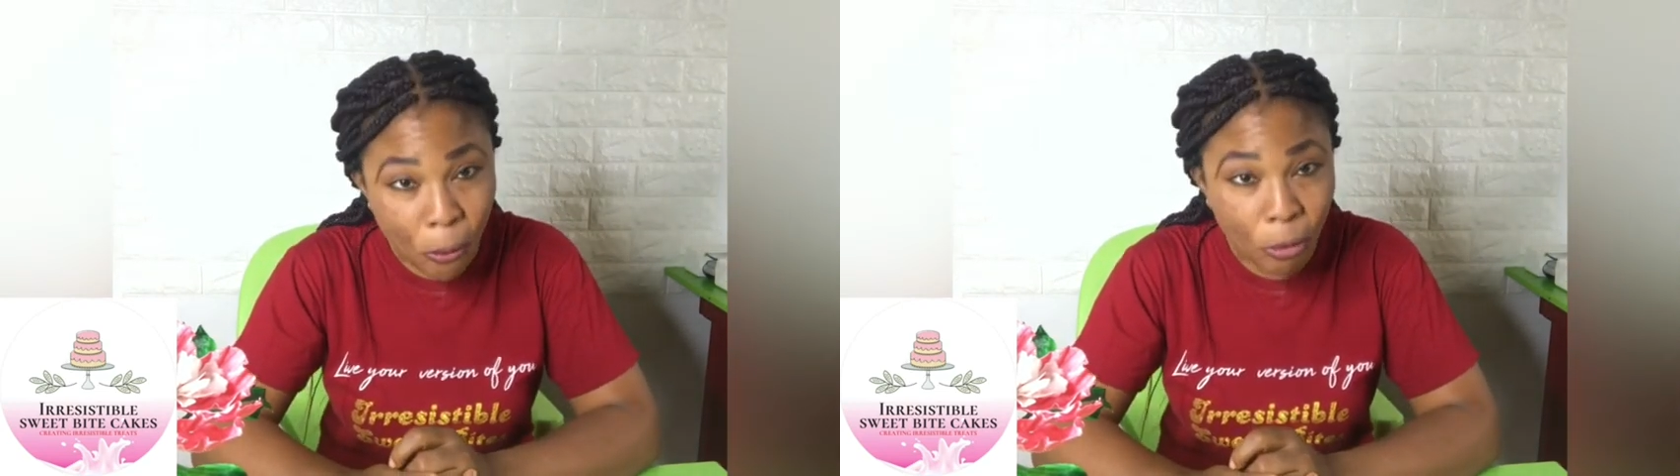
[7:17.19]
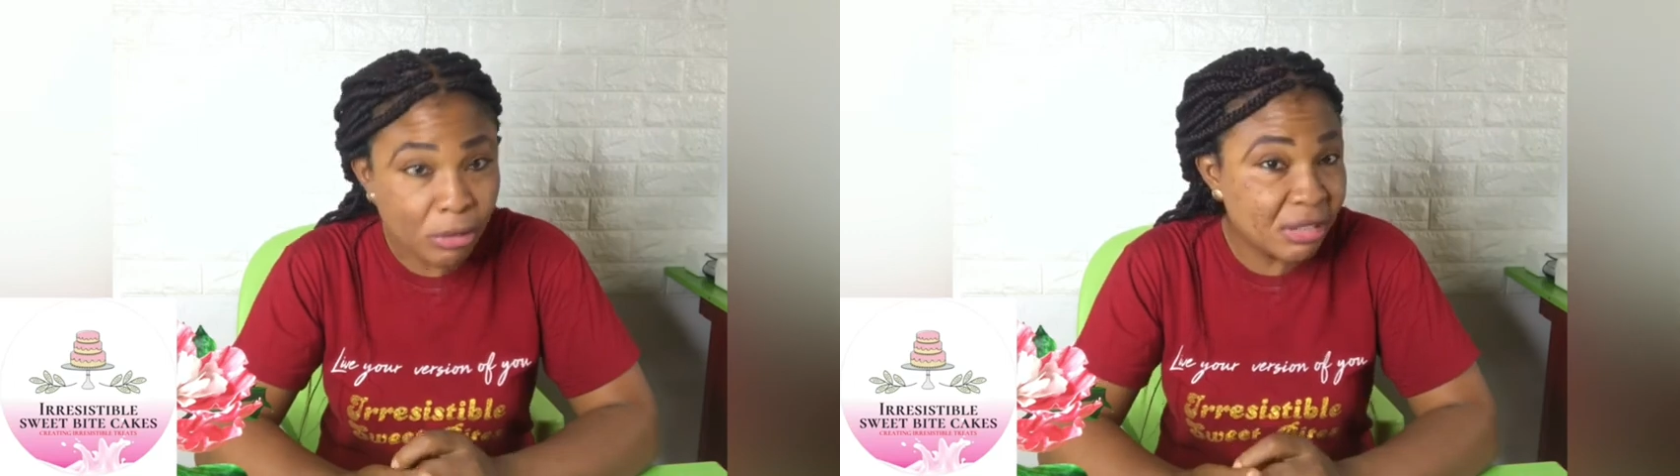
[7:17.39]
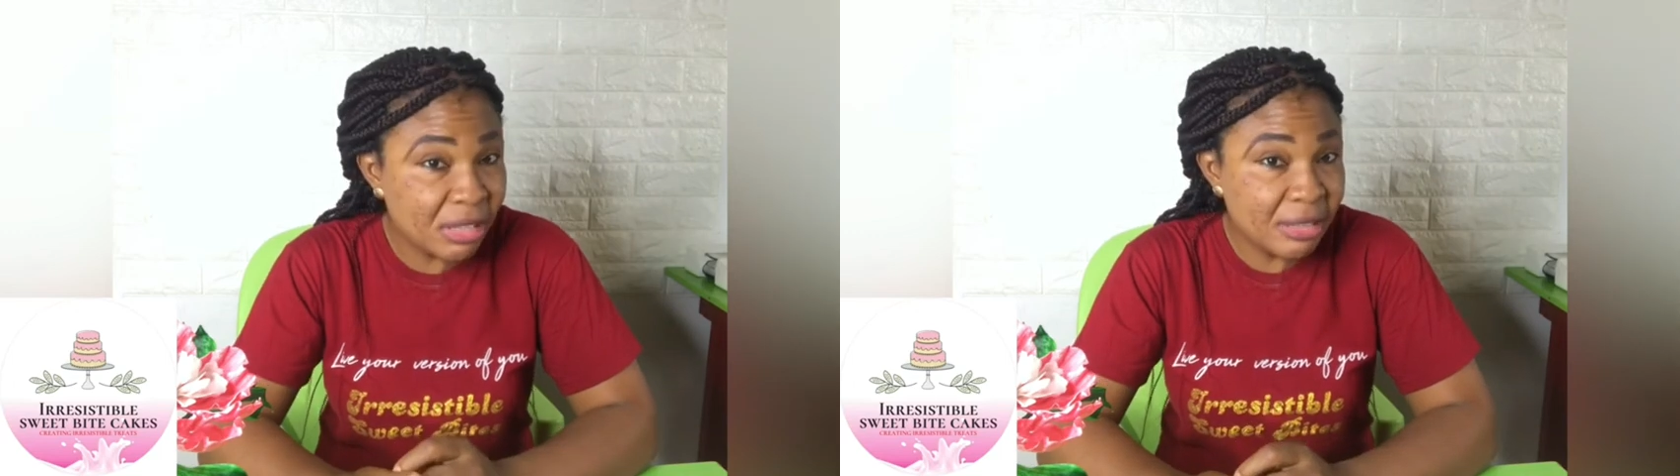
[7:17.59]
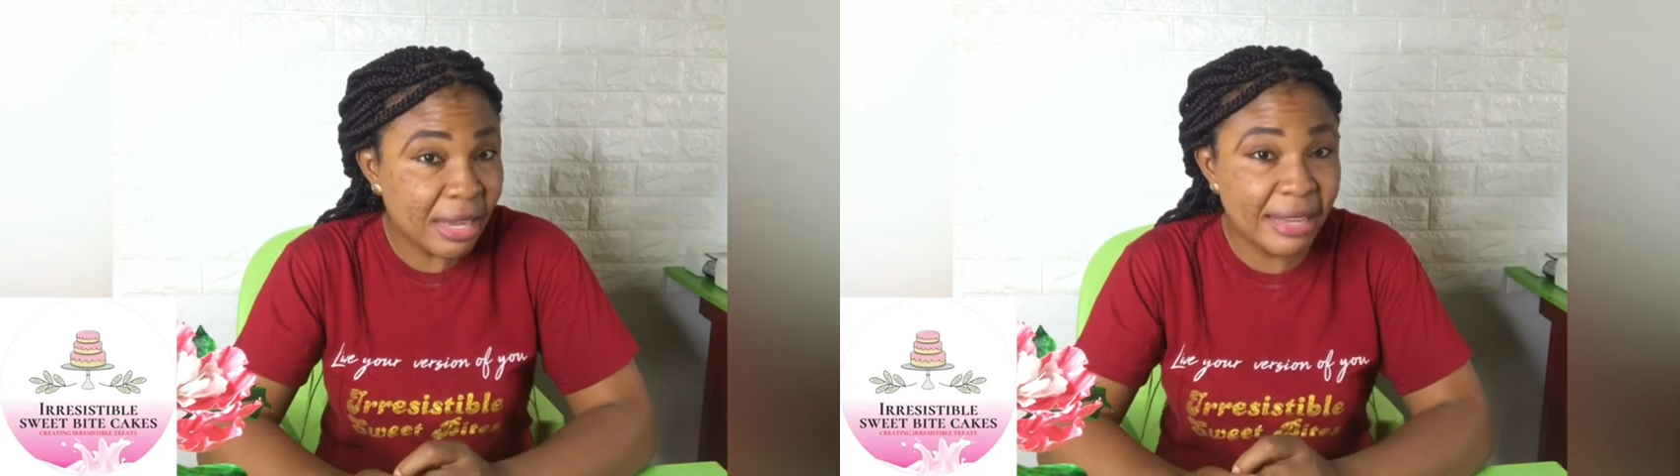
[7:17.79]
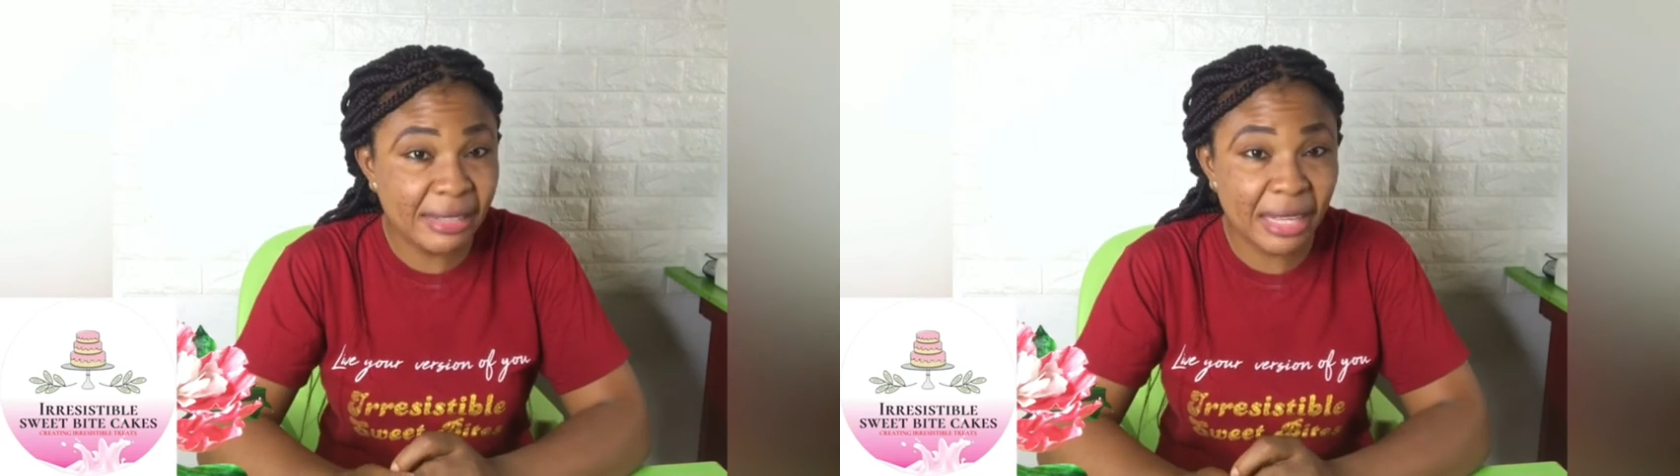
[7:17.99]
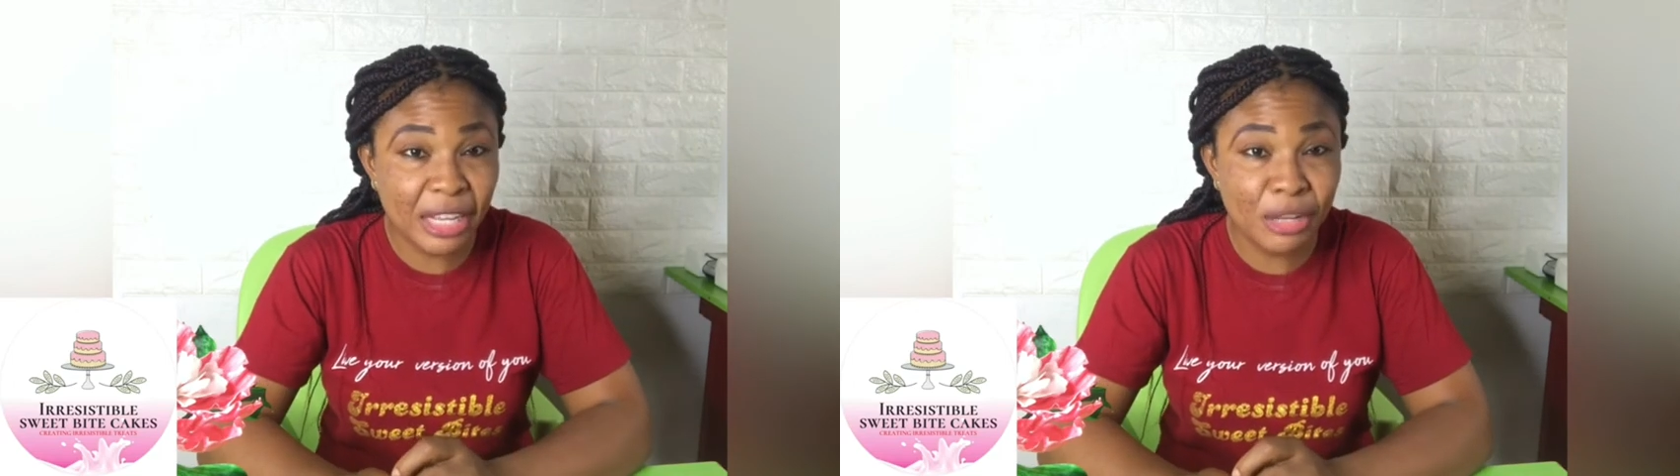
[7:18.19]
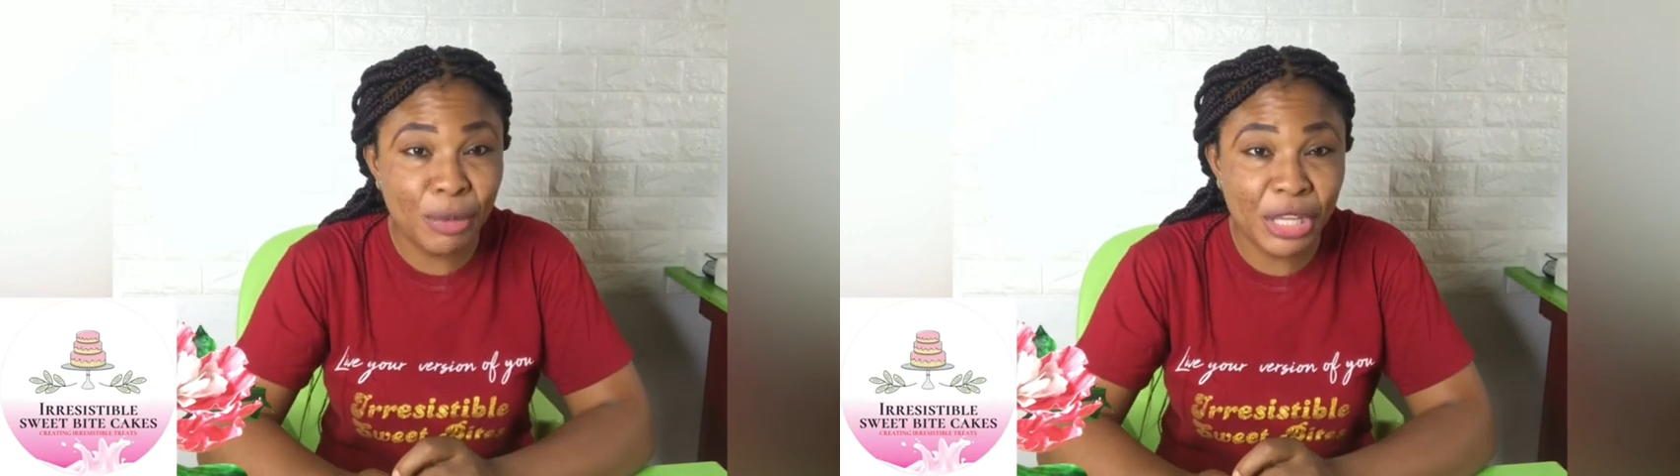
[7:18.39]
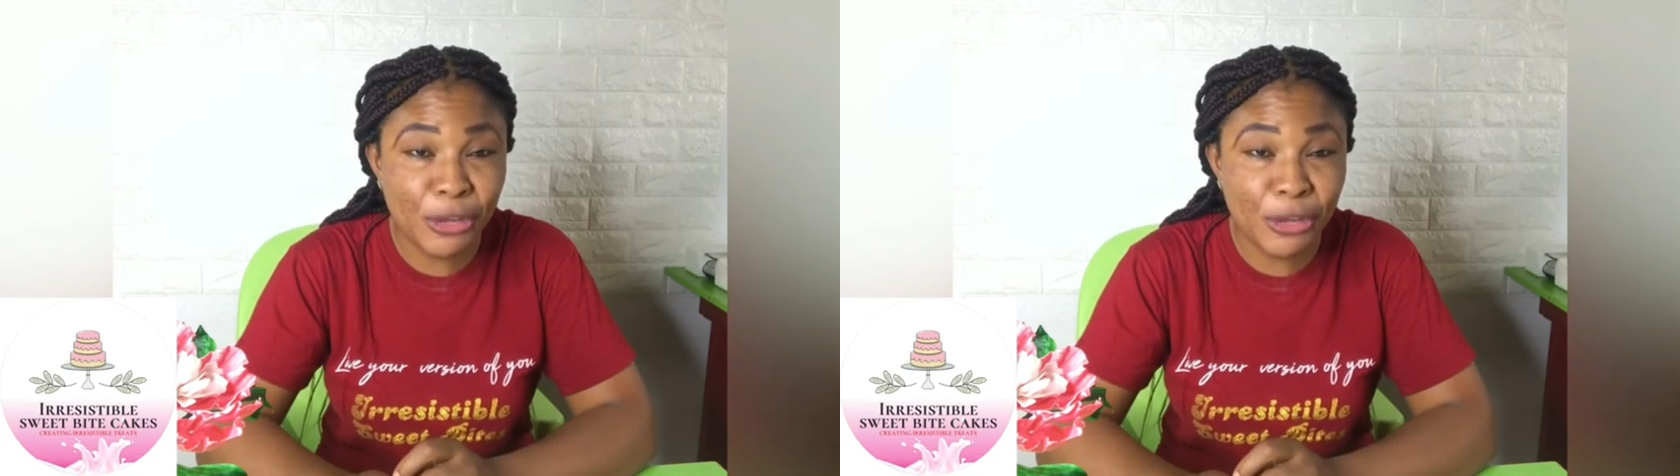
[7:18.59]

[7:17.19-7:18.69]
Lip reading: since I started making